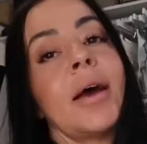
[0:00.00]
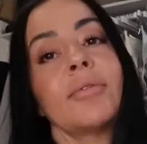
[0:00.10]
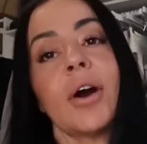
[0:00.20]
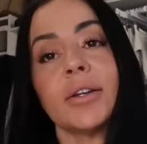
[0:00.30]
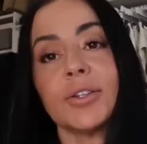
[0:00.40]

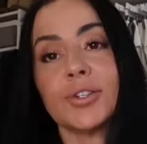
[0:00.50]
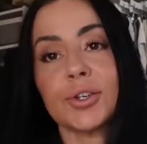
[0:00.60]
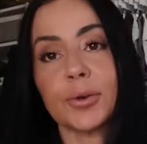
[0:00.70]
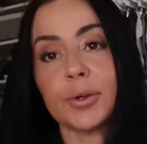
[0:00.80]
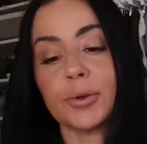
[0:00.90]
have got to
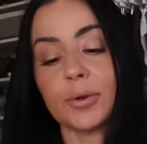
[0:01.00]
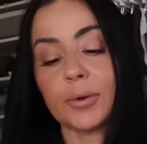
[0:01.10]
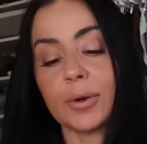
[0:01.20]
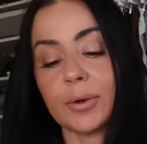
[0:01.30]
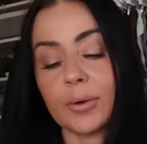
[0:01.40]
show
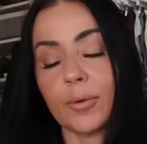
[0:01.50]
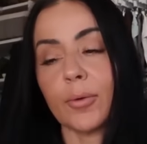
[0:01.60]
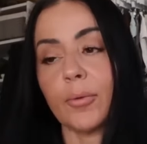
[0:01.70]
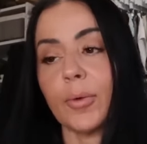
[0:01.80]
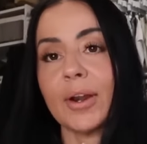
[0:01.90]
you
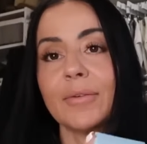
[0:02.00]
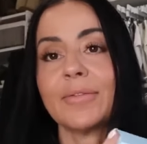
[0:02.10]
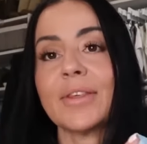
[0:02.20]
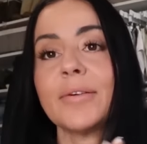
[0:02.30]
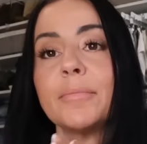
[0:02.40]
one
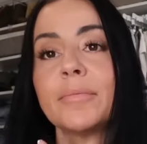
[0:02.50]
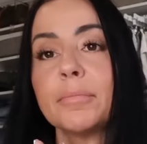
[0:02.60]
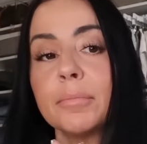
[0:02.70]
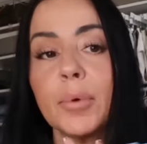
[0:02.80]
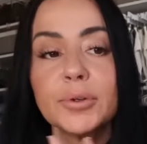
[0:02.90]
of the
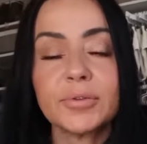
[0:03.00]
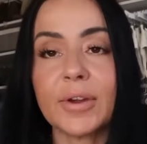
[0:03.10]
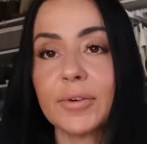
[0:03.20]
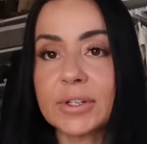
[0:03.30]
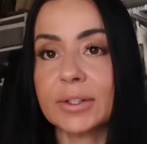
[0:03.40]
most
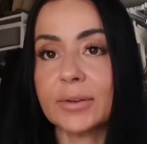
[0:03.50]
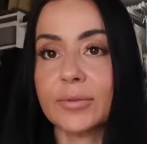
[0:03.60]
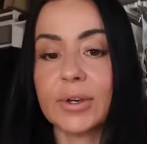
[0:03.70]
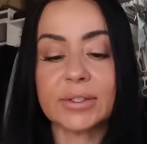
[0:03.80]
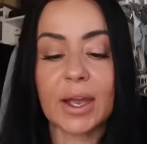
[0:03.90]
favorite
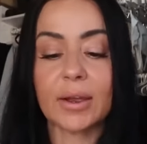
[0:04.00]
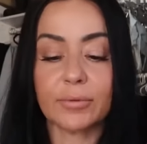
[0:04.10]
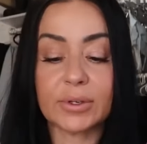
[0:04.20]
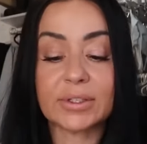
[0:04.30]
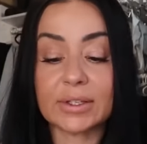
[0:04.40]
deliveries I
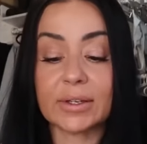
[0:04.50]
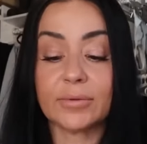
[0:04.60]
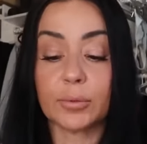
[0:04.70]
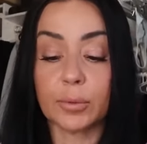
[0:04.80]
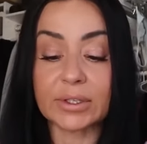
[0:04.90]
have
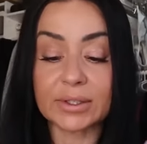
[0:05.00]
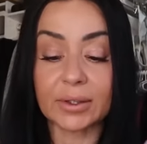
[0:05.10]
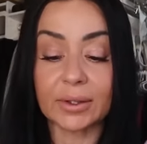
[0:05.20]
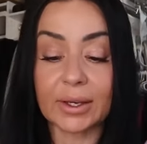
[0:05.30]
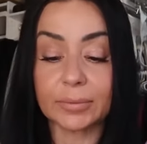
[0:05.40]
received
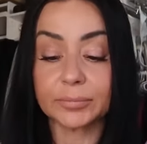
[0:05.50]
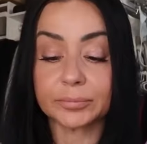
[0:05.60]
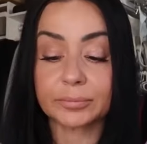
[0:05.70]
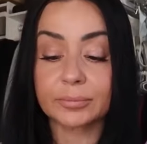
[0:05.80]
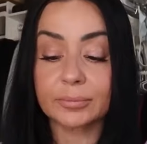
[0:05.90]
recently.
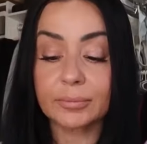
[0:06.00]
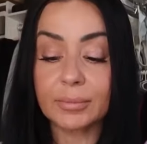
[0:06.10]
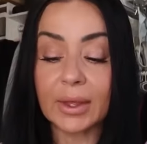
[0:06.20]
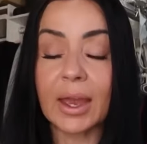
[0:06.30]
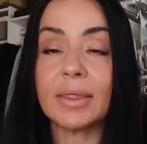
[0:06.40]

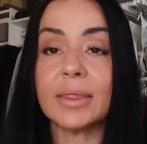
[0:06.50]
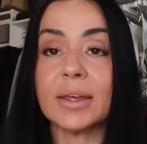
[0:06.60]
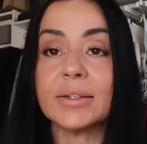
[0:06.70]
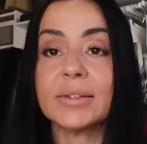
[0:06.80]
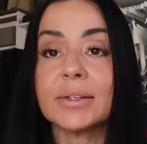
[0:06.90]
And
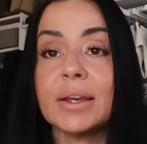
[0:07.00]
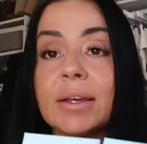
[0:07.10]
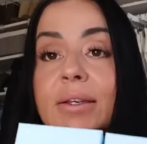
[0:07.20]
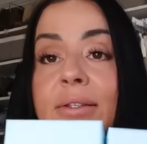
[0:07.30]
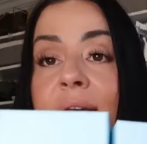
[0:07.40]
this
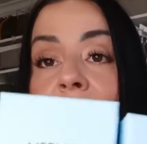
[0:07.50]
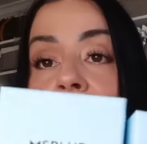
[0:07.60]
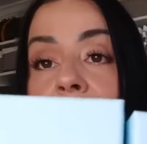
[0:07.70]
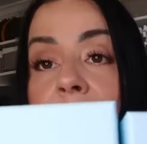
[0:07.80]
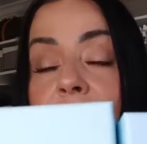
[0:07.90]
is
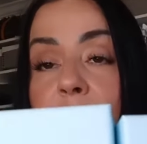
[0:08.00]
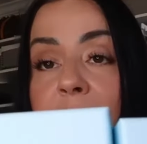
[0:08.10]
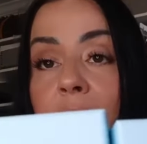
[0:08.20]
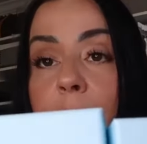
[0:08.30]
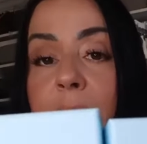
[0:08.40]
from
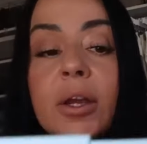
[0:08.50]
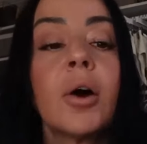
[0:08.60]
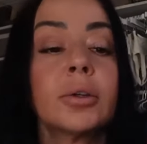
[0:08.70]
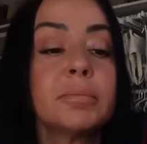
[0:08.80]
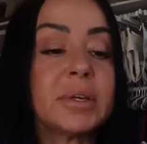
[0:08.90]
a company
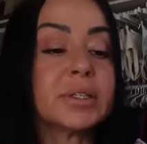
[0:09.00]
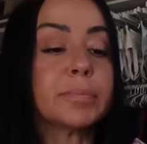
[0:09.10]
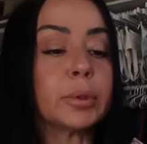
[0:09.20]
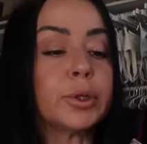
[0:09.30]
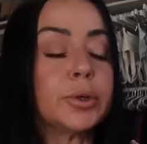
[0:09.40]
called Miss
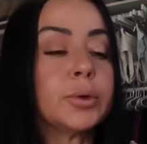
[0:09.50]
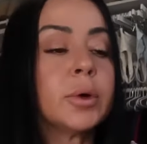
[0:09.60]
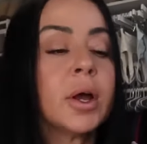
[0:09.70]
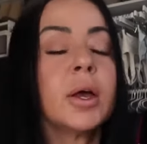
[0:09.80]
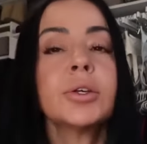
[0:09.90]

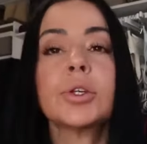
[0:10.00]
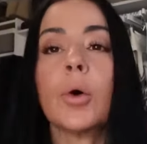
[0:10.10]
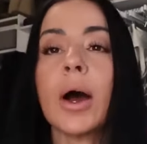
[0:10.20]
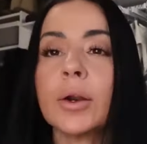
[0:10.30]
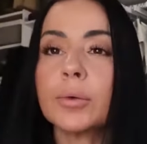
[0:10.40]
Blue.
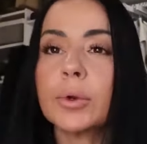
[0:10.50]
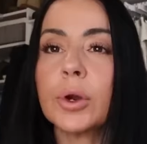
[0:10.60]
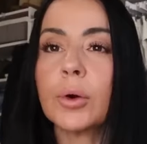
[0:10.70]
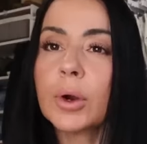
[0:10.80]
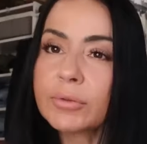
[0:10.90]
So I don't
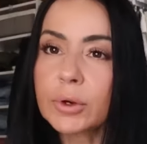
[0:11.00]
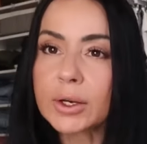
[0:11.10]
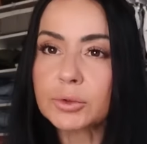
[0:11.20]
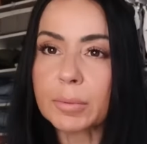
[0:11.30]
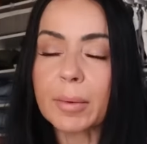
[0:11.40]
know if you
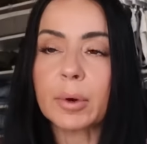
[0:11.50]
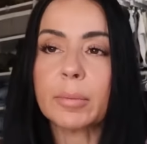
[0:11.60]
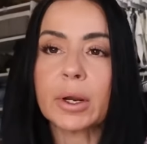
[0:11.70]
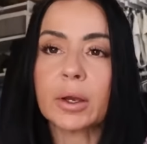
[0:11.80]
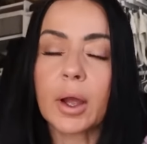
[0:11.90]
guys remember,
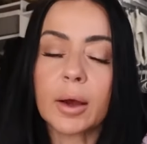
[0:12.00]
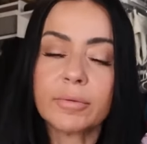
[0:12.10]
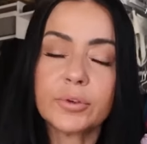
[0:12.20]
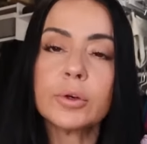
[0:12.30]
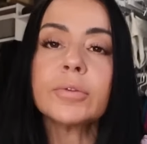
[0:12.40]
but
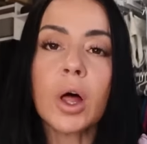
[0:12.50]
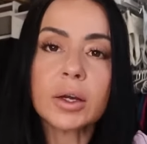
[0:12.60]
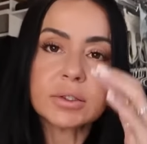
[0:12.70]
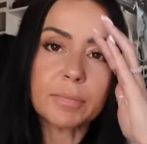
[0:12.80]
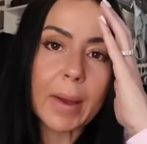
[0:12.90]
a few
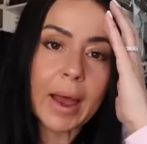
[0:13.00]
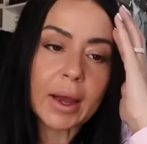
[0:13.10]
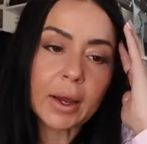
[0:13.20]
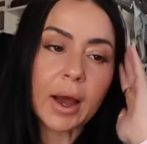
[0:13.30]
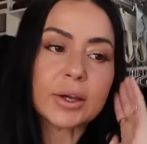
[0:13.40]
vlogs
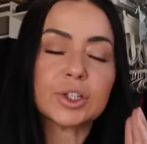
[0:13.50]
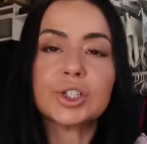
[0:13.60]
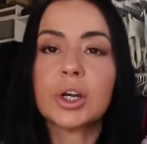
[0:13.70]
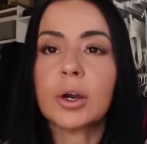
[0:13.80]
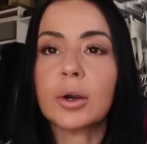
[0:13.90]
back, I
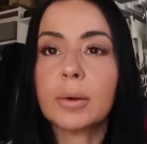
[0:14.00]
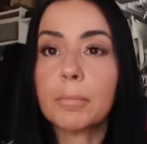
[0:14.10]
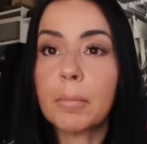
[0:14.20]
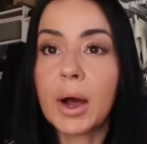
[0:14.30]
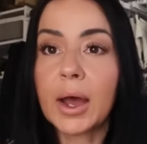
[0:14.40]
shared
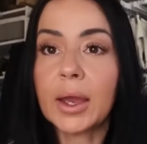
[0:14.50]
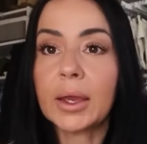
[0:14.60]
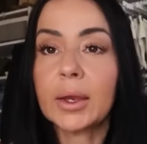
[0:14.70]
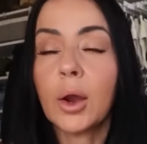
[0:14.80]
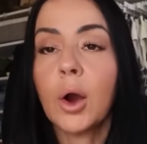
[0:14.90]

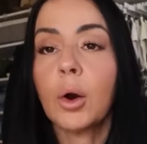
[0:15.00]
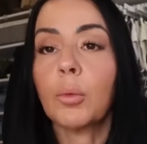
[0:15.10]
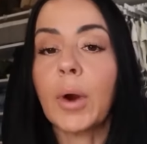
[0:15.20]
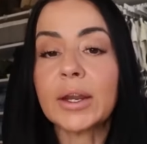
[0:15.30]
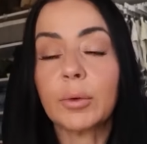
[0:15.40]
my
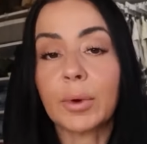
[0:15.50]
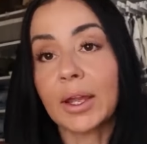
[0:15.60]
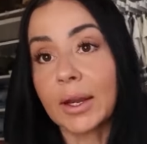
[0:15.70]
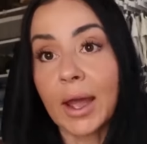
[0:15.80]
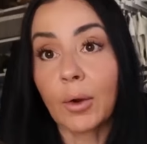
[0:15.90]
wedding
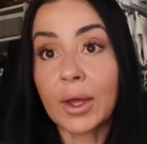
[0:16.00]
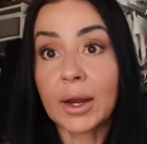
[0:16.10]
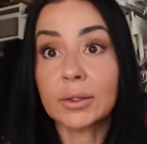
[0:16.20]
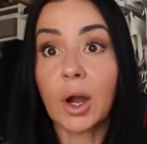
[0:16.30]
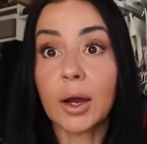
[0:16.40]
ring and how it
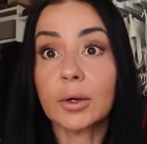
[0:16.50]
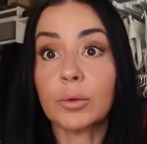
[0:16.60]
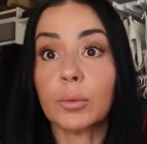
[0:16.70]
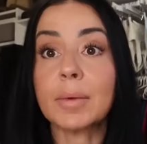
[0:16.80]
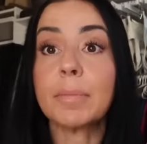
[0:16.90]
had
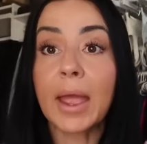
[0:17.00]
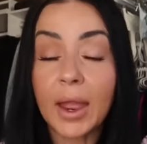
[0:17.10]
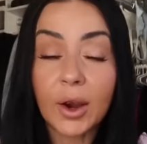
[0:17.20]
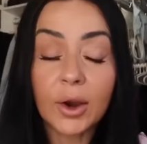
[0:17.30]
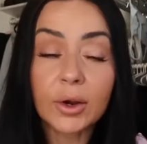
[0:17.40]
gotten
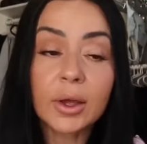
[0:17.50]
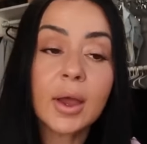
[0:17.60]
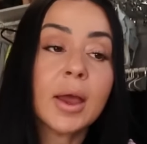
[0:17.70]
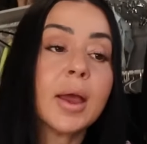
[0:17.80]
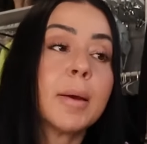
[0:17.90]
repaired
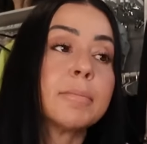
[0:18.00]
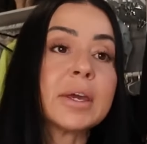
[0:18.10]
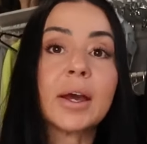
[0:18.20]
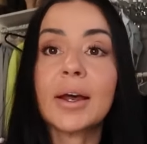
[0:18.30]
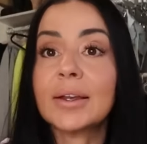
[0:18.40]

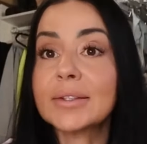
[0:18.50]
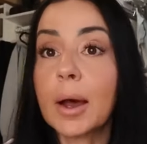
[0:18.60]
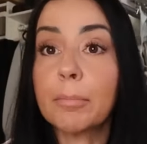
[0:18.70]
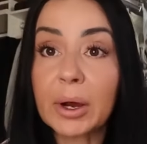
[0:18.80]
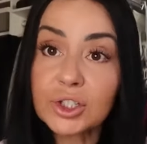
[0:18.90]
because
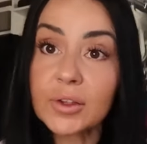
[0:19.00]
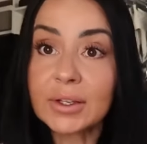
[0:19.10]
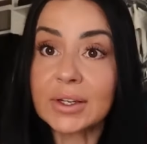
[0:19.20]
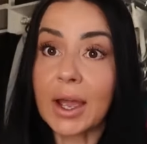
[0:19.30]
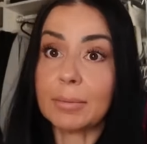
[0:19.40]
a bunch of
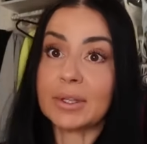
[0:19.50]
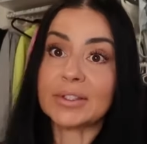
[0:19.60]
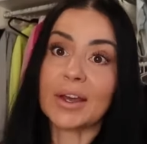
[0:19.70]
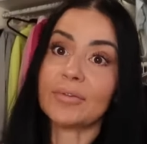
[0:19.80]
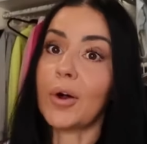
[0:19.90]
the
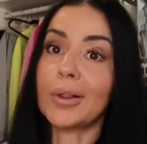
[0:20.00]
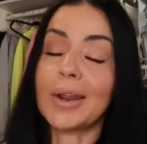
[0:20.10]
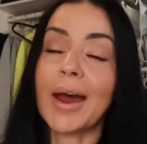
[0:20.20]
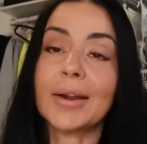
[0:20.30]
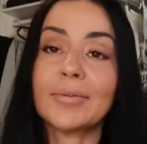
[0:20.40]
diamonds had
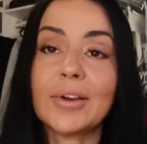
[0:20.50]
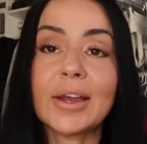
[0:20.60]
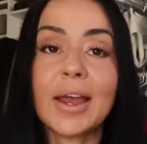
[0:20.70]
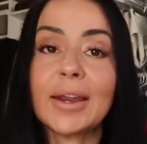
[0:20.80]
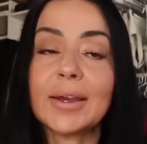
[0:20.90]
fallen out of
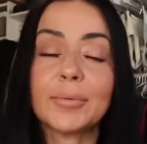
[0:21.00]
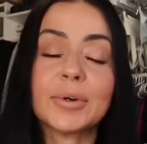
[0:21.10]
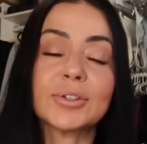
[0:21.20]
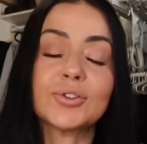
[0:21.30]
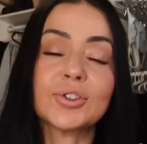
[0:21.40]
it and it
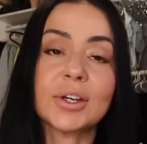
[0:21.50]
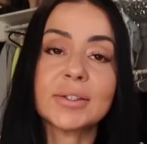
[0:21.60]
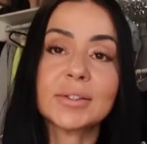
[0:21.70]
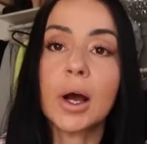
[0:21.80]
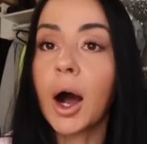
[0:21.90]
was
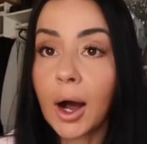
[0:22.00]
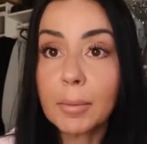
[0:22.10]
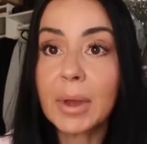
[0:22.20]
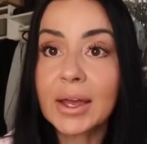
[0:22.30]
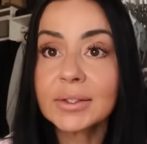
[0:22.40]
just a
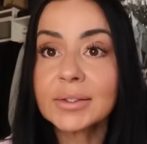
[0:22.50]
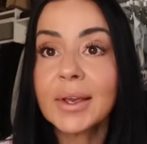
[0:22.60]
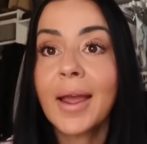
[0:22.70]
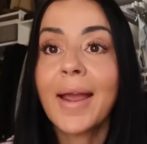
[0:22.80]
hot mess.